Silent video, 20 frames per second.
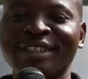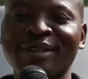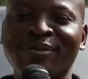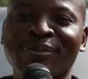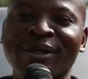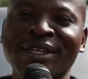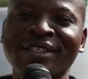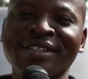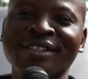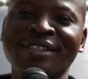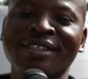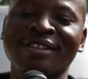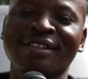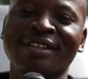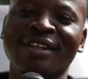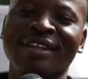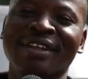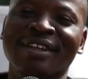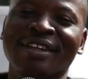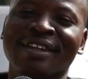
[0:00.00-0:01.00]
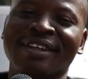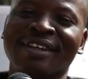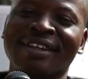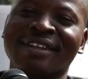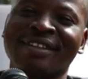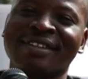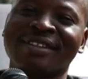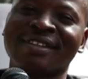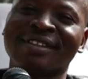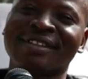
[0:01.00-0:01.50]
Depends
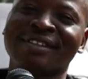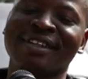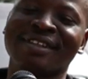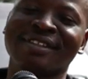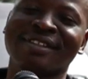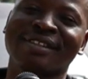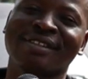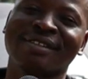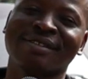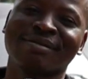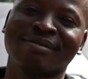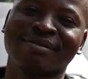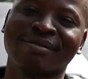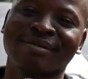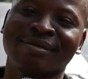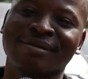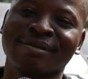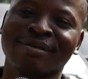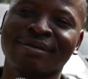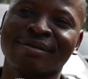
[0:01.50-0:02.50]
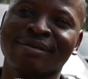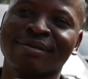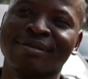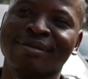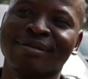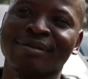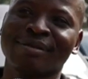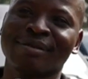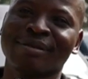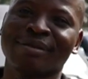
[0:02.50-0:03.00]
the sickness.
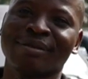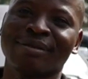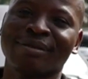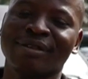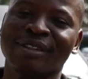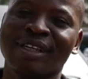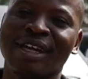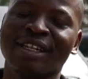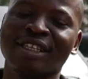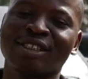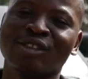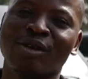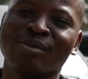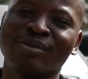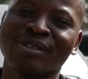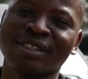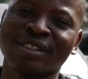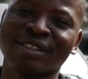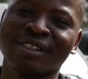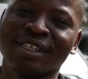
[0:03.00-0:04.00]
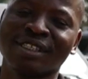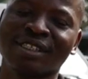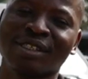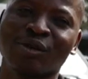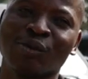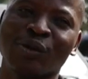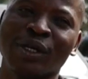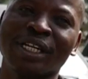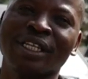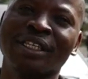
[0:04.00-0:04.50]
There is some
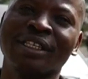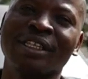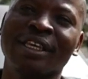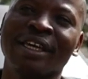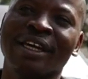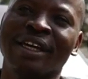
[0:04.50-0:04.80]
sickness where